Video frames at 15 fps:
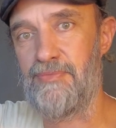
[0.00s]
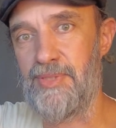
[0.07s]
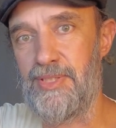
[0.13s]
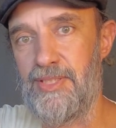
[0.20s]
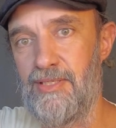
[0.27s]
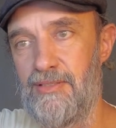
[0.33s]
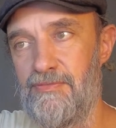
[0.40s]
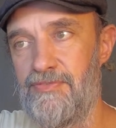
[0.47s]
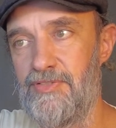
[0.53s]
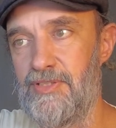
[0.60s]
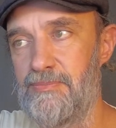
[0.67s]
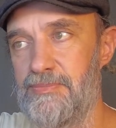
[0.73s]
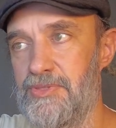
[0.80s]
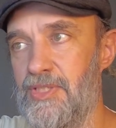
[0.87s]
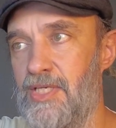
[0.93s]
with the other
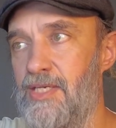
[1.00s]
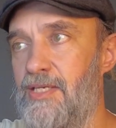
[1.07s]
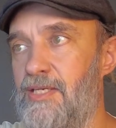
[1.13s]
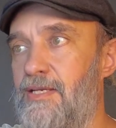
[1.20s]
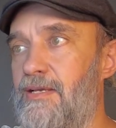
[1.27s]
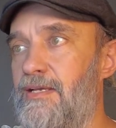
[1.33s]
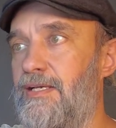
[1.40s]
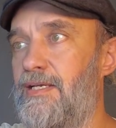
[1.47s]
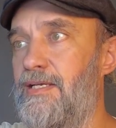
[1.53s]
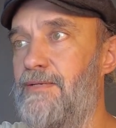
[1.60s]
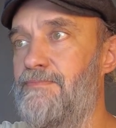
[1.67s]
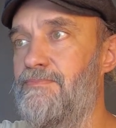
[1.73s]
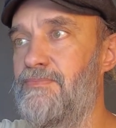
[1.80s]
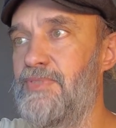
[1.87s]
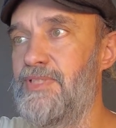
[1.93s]
films.
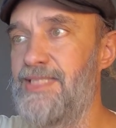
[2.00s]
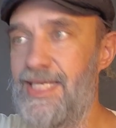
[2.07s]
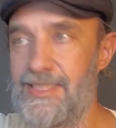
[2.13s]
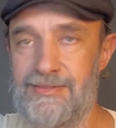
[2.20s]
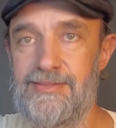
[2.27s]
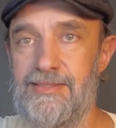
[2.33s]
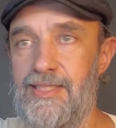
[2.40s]
Yes,